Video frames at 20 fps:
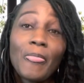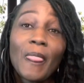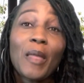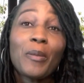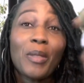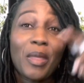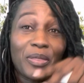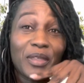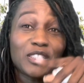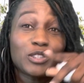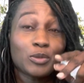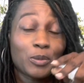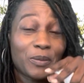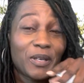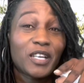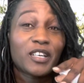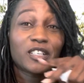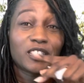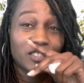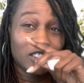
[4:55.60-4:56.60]
Now this would be
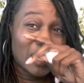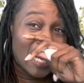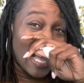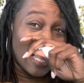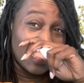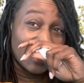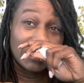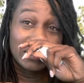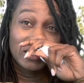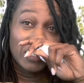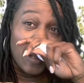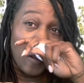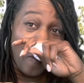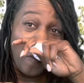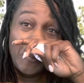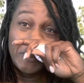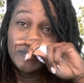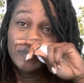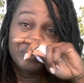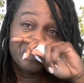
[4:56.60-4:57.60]
a good challenge
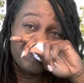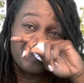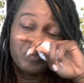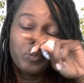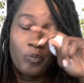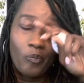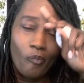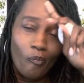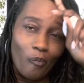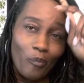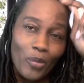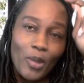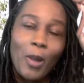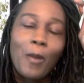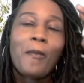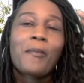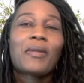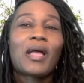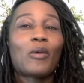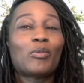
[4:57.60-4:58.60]
though.
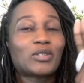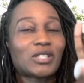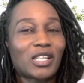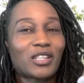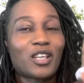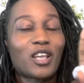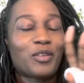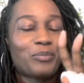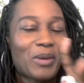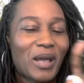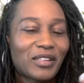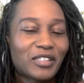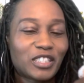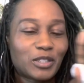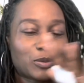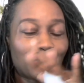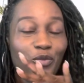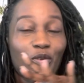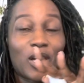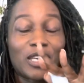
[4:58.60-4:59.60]
I wish I thought about this
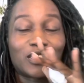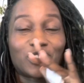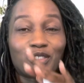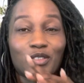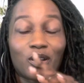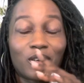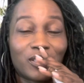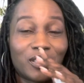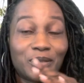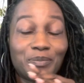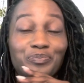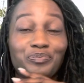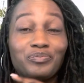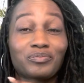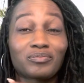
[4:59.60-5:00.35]
before I started.